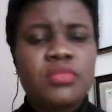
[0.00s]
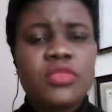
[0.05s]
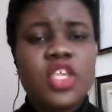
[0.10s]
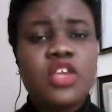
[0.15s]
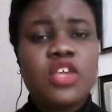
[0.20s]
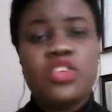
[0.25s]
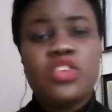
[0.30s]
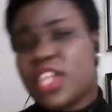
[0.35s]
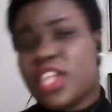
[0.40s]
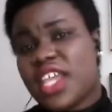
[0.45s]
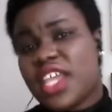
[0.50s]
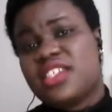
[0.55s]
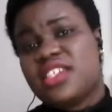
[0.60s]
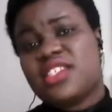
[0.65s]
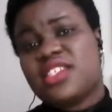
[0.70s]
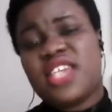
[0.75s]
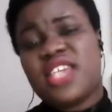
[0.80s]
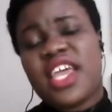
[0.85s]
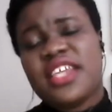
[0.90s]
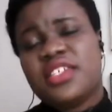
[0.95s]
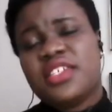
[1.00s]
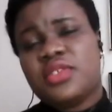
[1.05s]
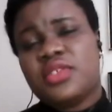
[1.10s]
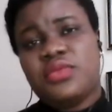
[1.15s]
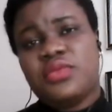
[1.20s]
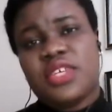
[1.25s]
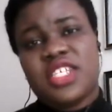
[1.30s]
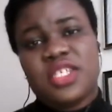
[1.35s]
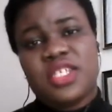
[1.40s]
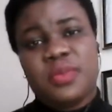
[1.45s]
you can decide to
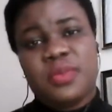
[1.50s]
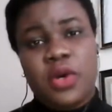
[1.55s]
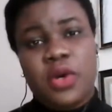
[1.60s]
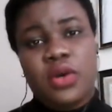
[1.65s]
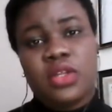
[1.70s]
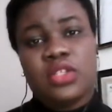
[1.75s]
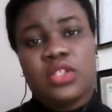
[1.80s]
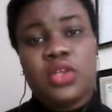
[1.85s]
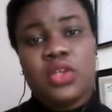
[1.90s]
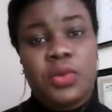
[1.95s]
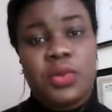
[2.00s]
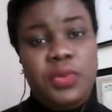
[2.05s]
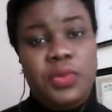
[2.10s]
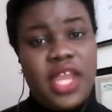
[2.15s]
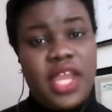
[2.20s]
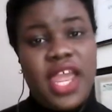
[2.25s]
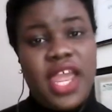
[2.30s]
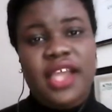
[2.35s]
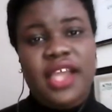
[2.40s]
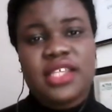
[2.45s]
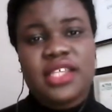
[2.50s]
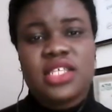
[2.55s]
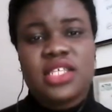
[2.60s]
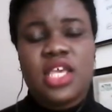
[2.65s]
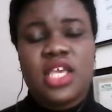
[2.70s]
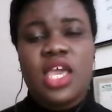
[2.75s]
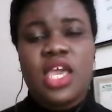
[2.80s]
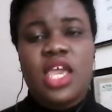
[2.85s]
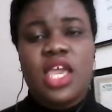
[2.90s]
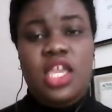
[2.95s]
respond or react
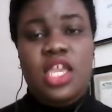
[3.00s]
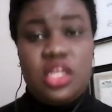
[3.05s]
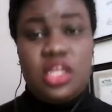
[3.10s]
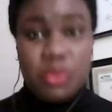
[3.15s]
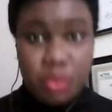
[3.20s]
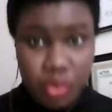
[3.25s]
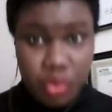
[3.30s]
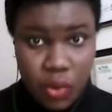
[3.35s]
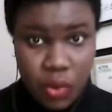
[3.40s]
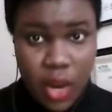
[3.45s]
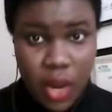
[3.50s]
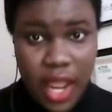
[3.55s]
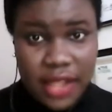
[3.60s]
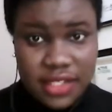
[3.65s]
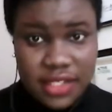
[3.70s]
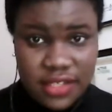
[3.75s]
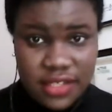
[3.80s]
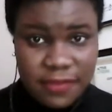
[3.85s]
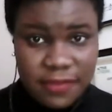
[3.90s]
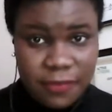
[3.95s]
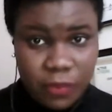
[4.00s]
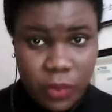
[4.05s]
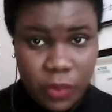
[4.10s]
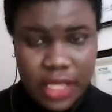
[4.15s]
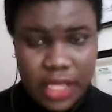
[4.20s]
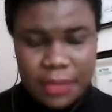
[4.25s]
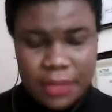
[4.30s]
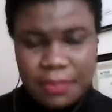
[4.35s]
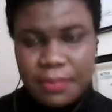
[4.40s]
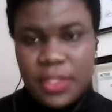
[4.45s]
in a proactive
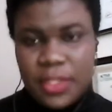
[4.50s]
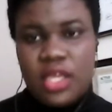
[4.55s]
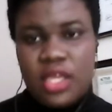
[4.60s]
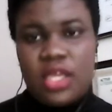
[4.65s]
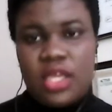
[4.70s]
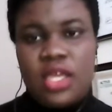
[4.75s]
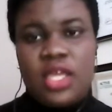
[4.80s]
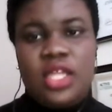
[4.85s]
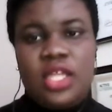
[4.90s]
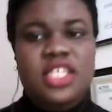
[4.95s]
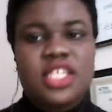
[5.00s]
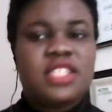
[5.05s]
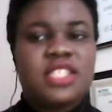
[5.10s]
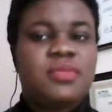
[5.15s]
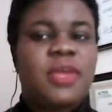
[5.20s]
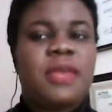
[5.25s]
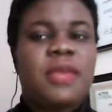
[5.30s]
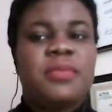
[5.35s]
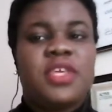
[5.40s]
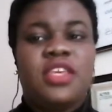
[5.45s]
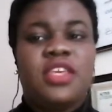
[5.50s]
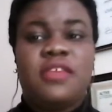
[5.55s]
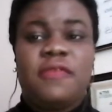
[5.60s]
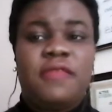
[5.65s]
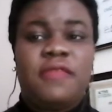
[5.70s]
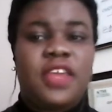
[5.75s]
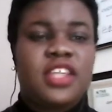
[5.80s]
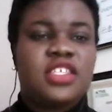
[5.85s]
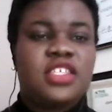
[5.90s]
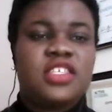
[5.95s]
way. This might be
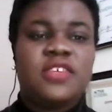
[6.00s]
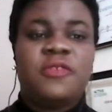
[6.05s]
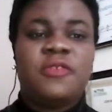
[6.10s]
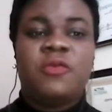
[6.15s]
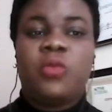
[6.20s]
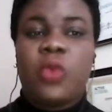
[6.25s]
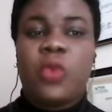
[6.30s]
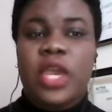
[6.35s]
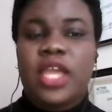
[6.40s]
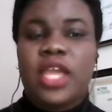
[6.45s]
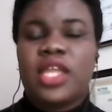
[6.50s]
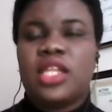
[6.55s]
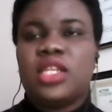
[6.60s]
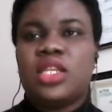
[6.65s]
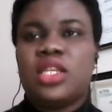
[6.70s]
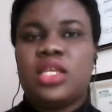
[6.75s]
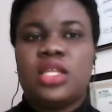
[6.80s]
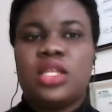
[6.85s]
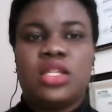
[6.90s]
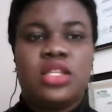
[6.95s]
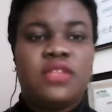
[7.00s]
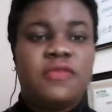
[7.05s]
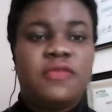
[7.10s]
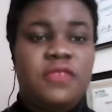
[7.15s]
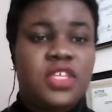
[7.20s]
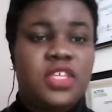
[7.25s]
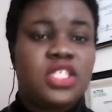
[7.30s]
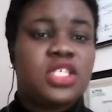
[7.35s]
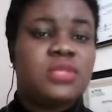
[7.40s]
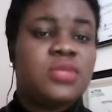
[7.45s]
effective when the
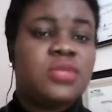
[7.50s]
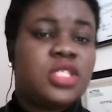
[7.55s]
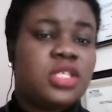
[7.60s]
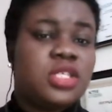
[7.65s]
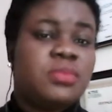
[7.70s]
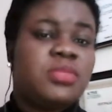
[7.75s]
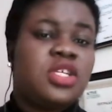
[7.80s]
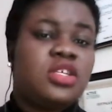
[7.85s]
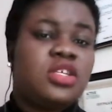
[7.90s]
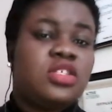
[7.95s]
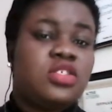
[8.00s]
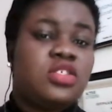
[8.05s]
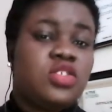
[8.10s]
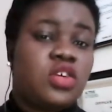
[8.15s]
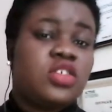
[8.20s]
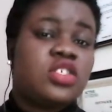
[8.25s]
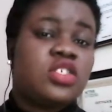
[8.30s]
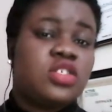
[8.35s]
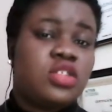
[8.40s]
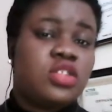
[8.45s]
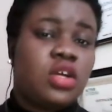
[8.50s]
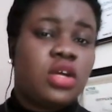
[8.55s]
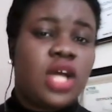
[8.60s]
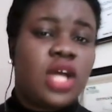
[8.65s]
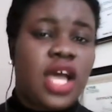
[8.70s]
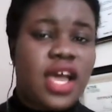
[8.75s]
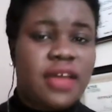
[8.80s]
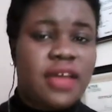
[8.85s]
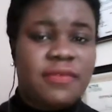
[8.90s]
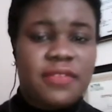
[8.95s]
victim simply does not
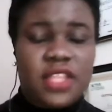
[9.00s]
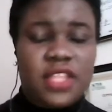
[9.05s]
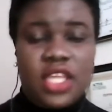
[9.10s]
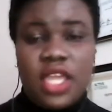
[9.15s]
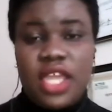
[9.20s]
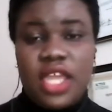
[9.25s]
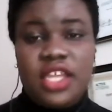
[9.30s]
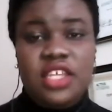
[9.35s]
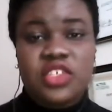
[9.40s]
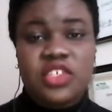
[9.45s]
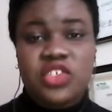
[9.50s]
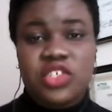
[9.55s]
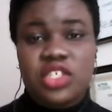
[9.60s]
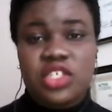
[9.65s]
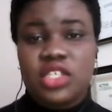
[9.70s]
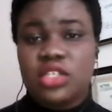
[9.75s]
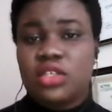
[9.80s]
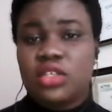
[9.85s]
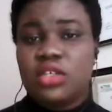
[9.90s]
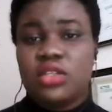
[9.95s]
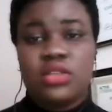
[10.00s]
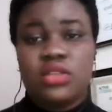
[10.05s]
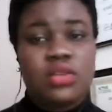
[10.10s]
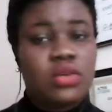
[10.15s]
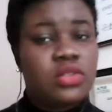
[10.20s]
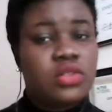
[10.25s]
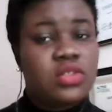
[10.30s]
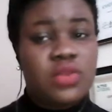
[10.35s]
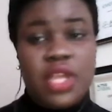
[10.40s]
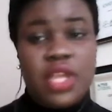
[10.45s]
have the energy
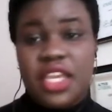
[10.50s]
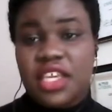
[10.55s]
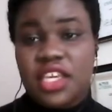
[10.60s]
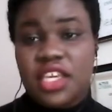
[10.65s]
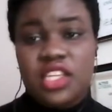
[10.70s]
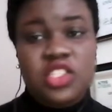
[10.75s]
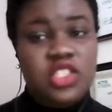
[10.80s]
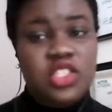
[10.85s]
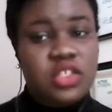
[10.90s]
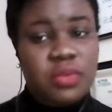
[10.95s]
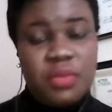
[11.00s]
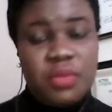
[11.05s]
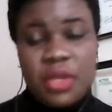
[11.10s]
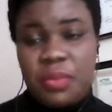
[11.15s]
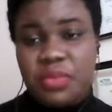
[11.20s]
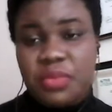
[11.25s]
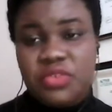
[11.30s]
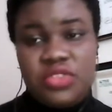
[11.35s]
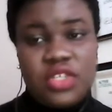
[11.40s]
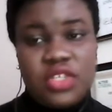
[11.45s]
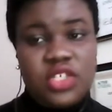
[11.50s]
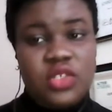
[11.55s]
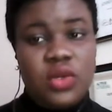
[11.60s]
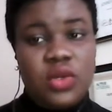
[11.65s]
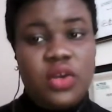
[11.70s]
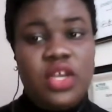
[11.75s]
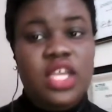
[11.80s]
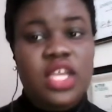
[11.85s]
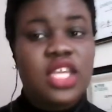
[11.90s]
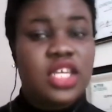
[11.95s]
to engage the
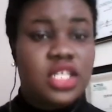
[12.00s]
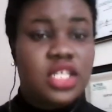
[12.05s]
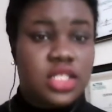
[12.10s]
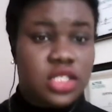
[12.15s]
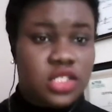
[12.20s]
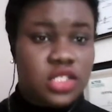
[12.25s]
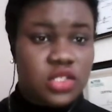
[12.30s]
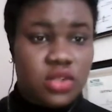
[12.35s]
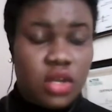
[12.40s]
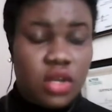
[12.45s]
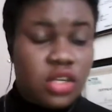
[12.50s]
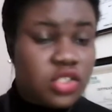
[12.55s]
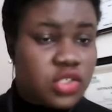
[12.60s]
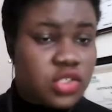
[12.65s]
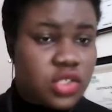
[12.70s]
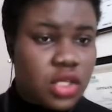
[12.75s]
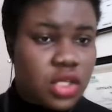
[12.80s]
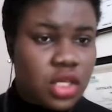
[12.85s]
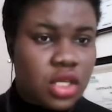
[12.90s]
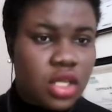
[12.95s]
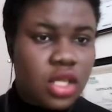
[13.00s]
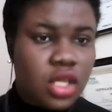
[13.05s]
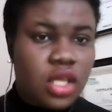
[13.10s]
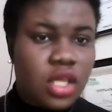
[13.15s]
perpetrator in a discussion.